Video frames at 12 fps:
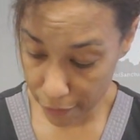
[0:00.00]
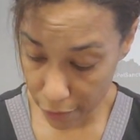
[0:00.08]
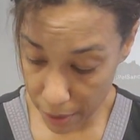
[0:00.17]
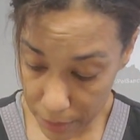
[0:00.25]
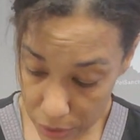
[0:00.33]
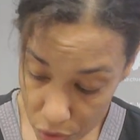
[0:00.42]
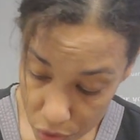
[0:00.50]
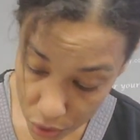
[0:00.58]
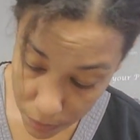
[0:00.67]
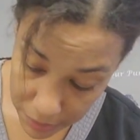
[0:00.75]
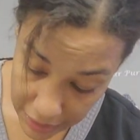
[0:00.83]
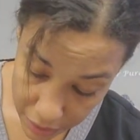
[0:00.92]
from
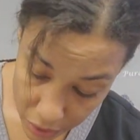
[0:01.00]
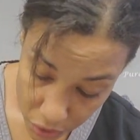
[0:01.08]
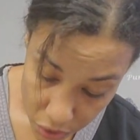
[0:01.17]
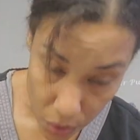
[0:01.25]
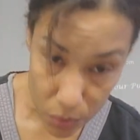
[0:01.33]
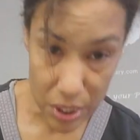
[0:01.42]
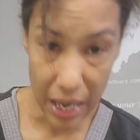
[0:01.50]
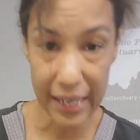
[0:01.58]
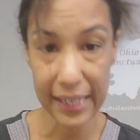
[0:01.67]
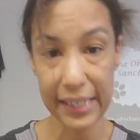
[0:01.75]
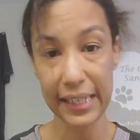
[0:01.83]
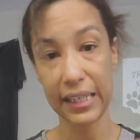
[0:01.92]
something so
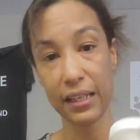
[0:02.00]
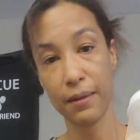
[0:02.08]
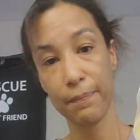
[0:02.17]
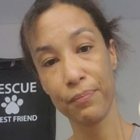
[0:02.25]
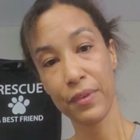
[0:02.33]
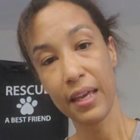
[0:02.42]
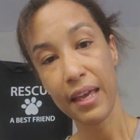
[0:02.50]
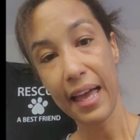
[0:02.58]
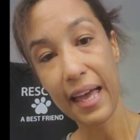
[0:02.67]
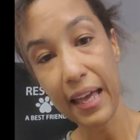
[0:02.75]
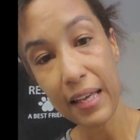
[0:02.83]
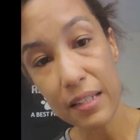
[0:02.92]
tiny
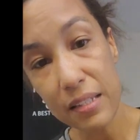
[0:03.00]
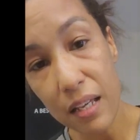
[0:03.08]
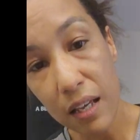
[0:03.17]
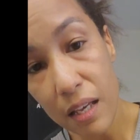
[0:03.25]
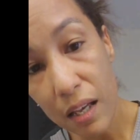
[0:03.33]
as